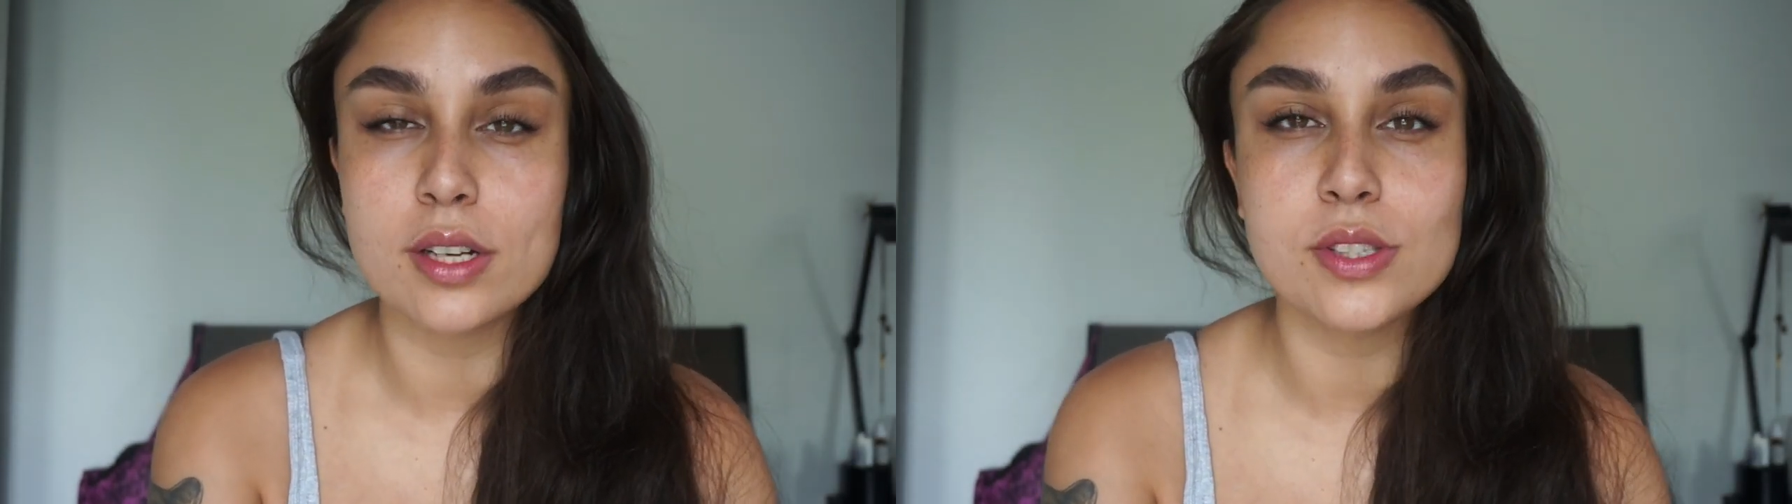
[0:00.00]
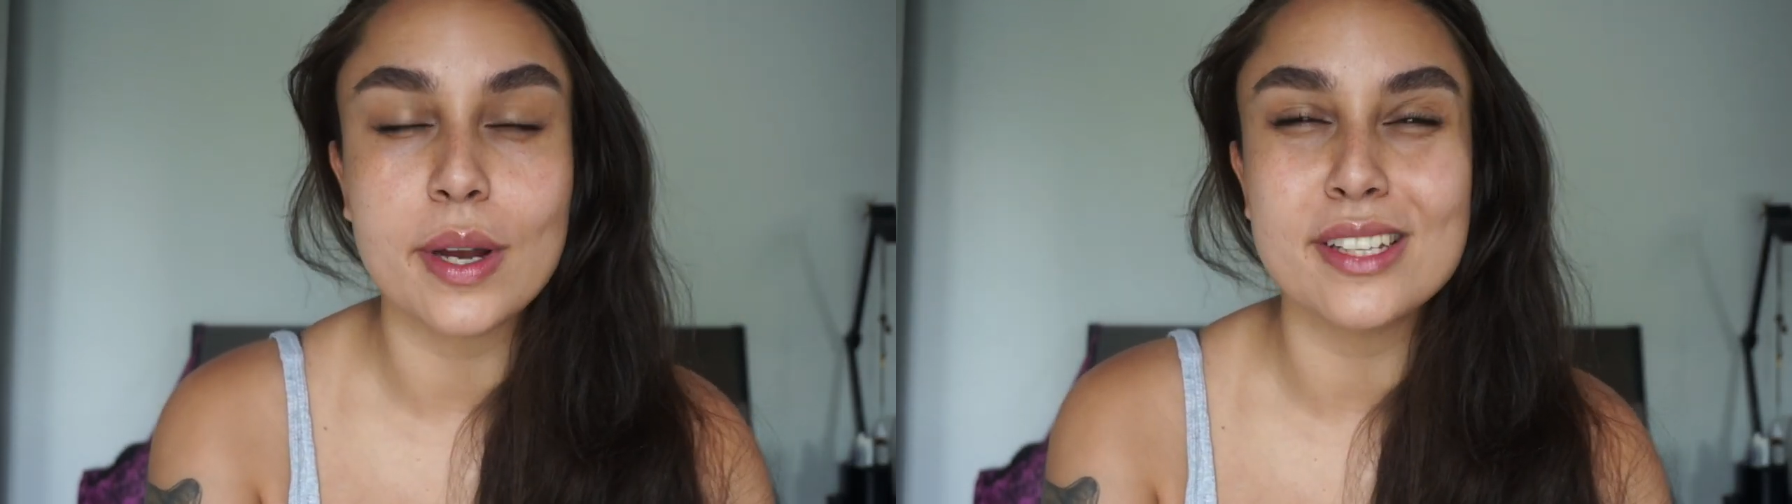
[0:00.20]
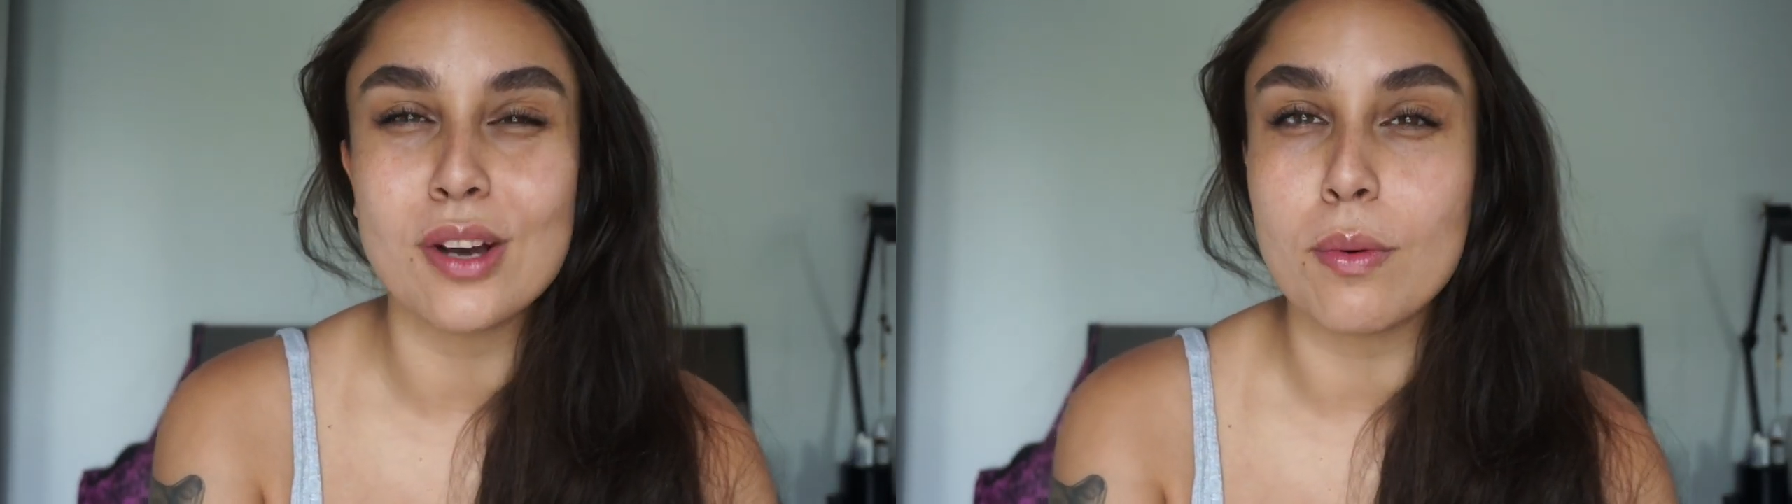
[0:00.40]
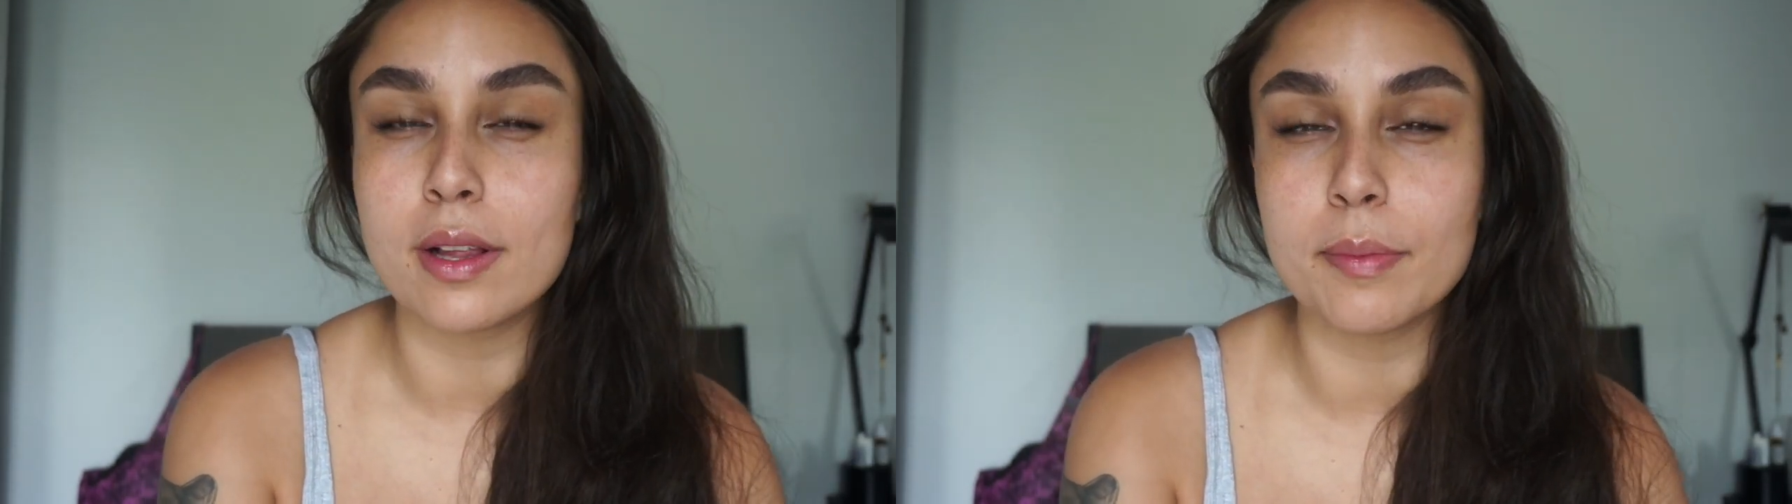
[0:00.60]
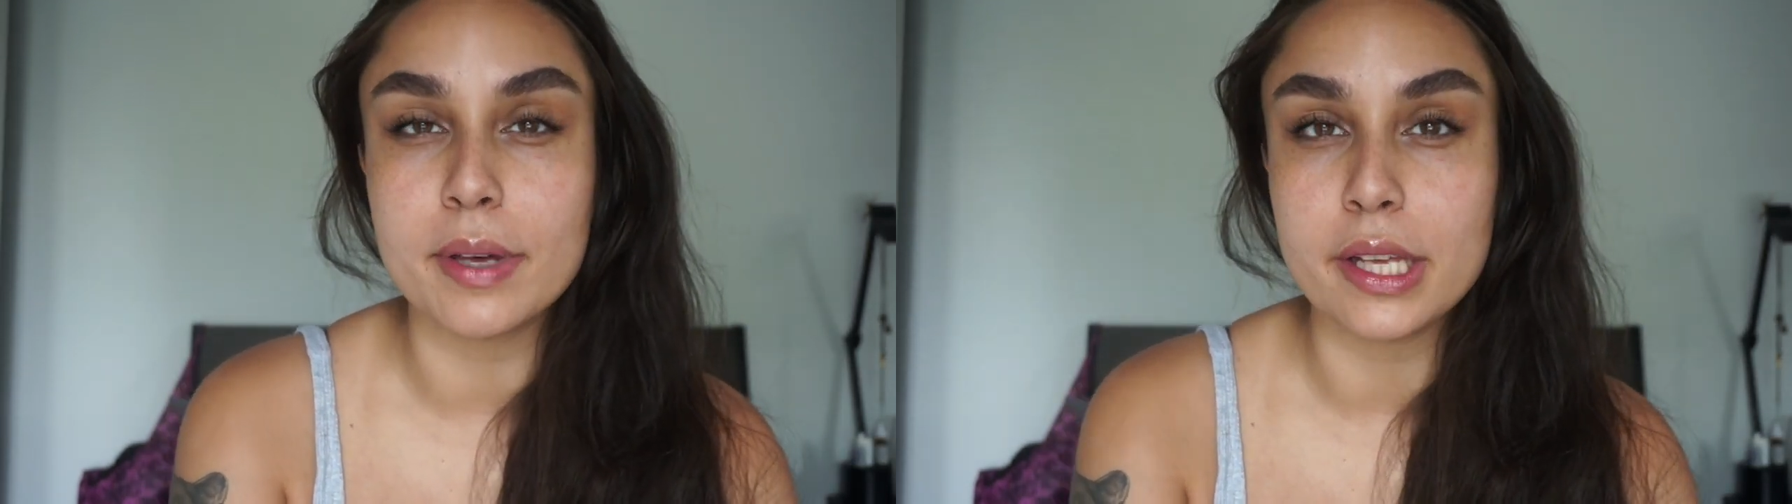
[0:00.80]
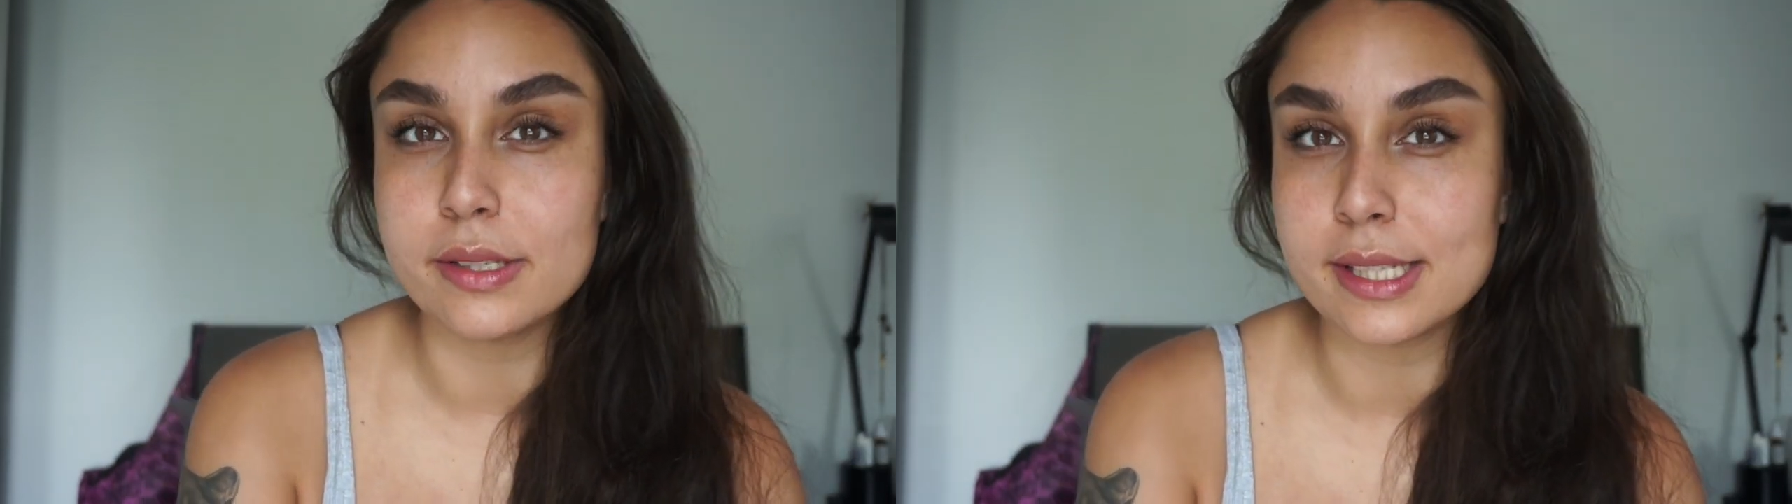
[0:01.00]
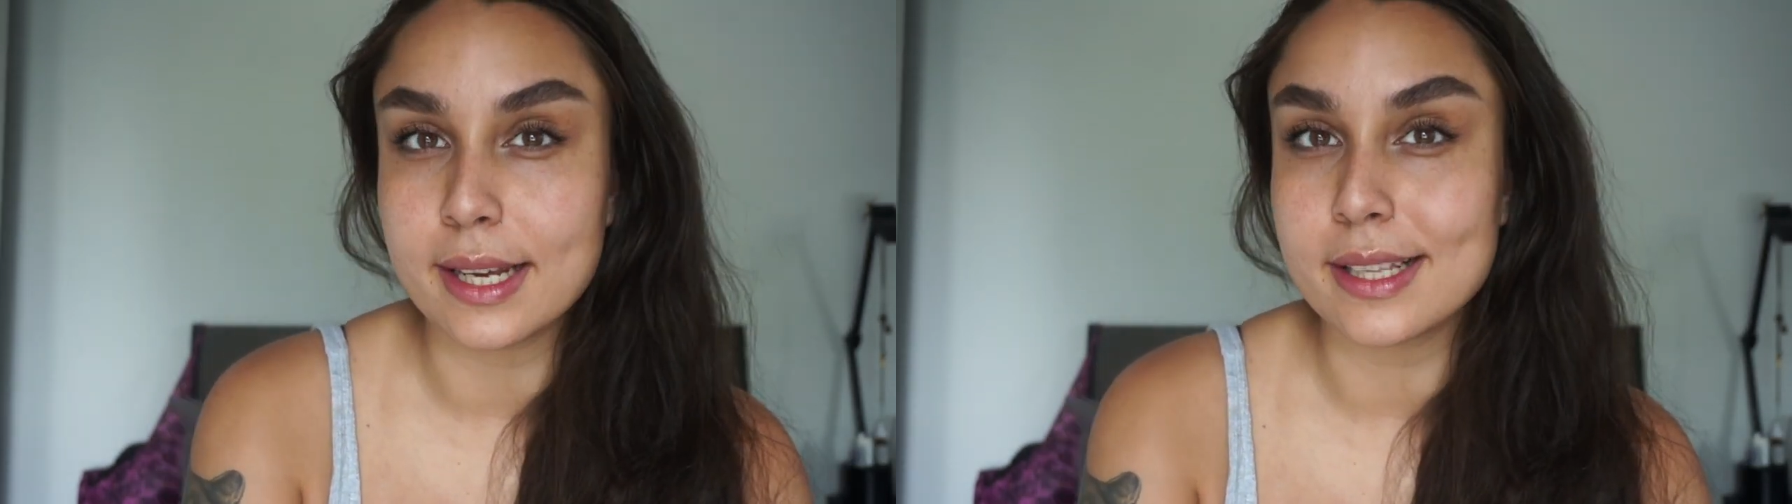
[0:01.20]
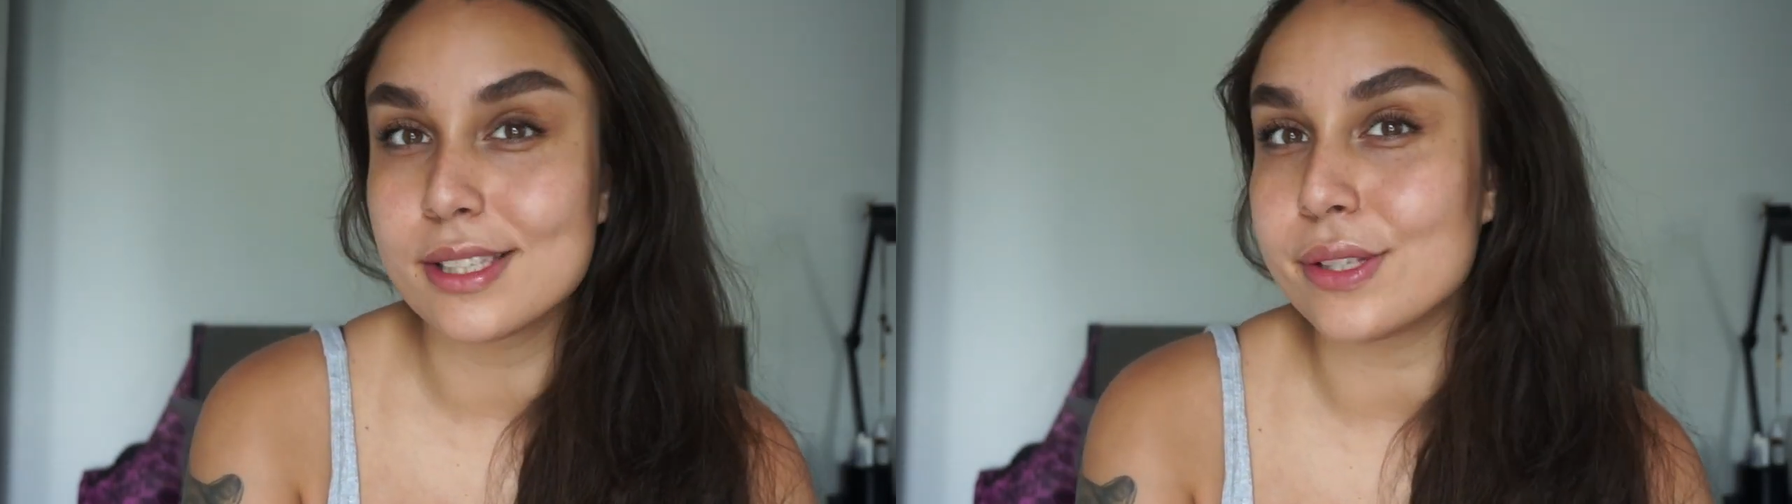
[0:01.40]
so I don't want to be using
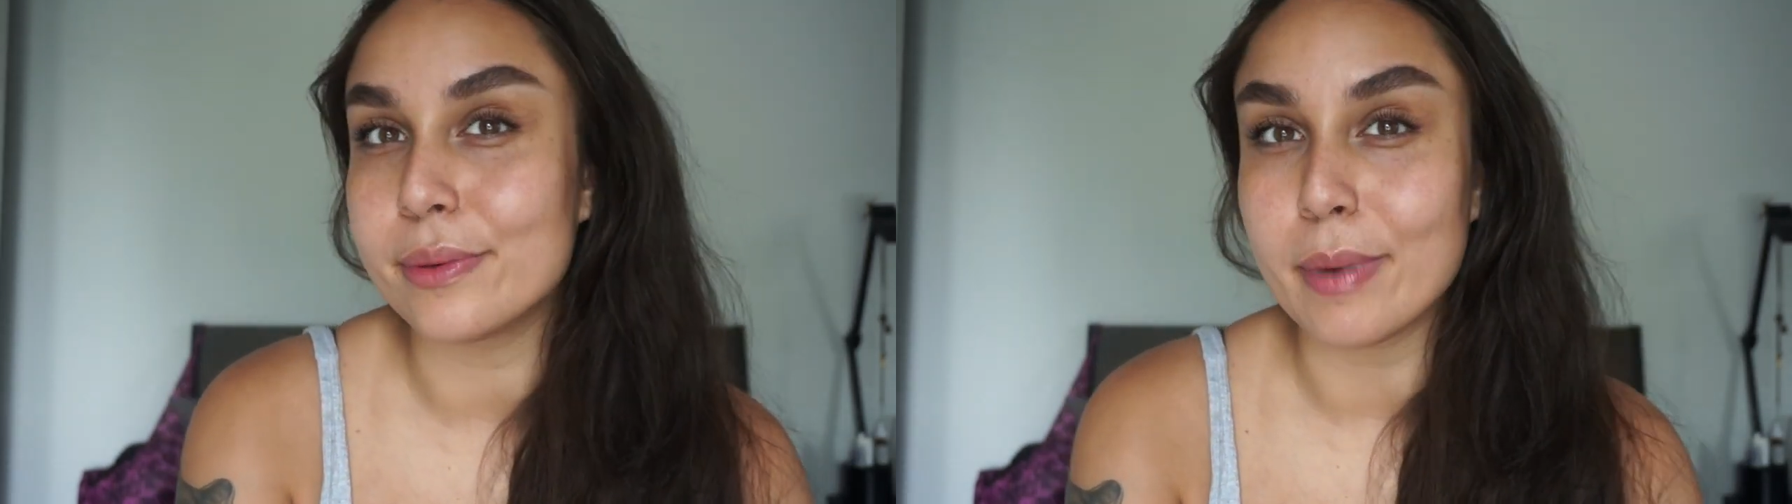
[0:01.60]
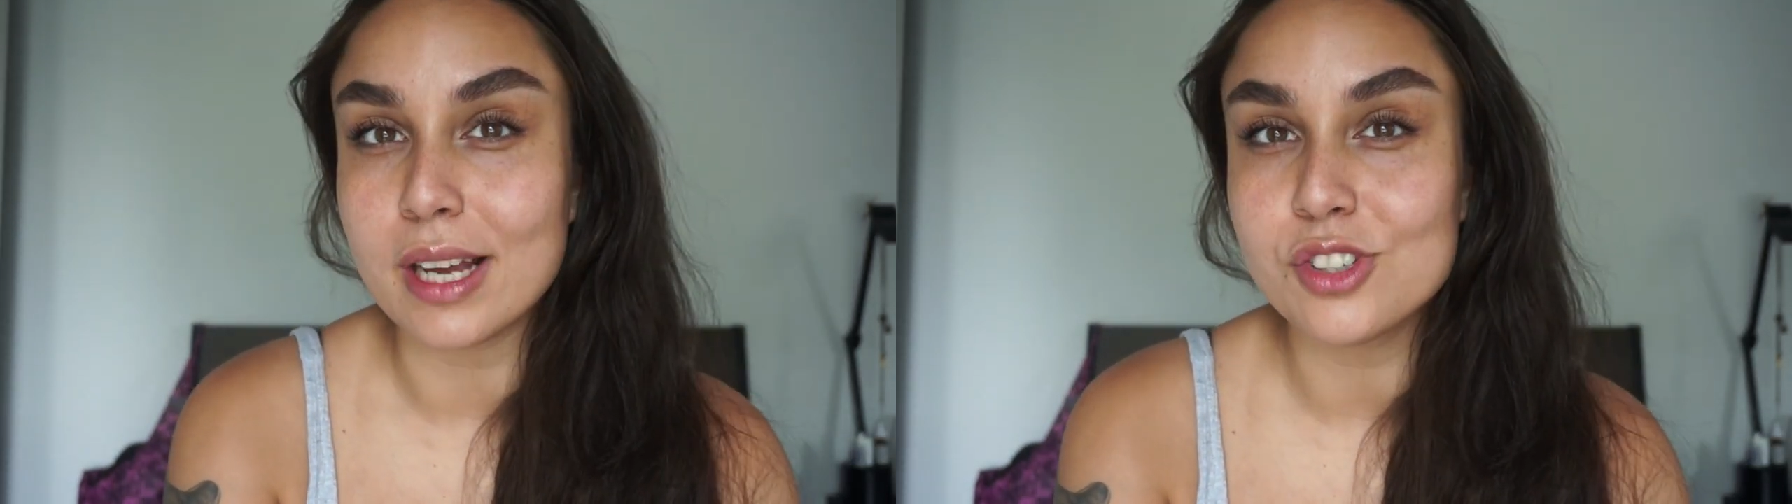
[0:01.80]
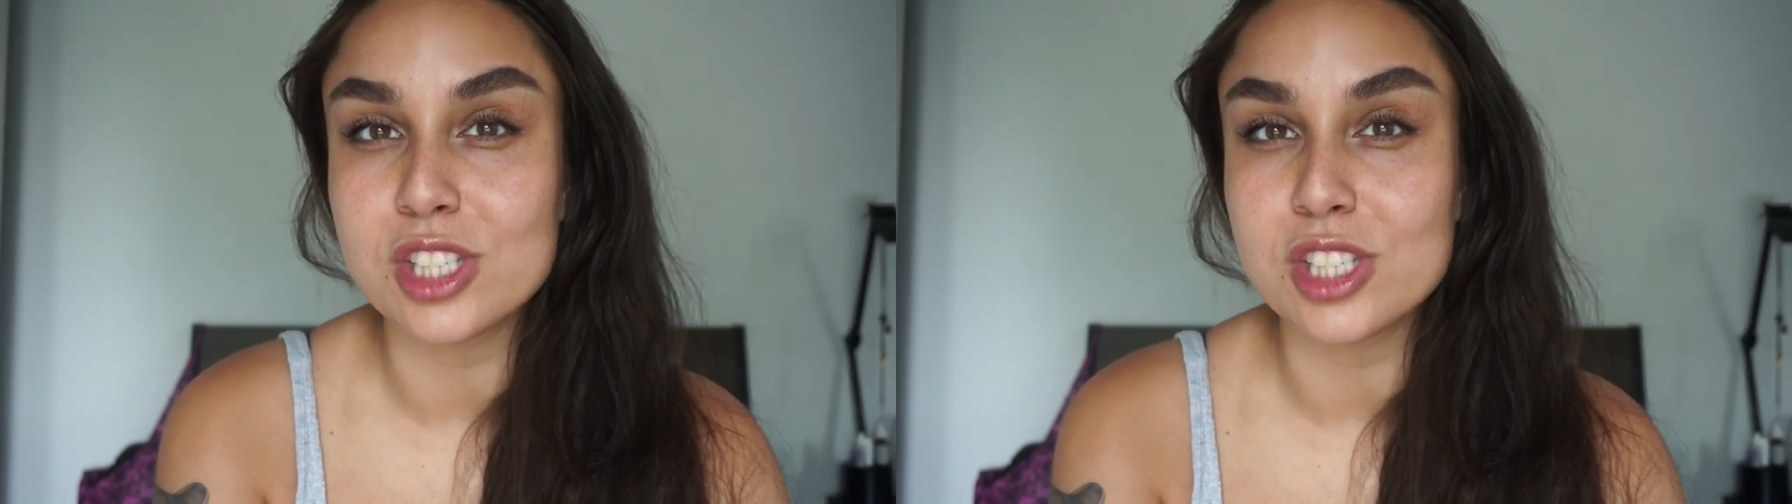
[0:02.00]
it too much,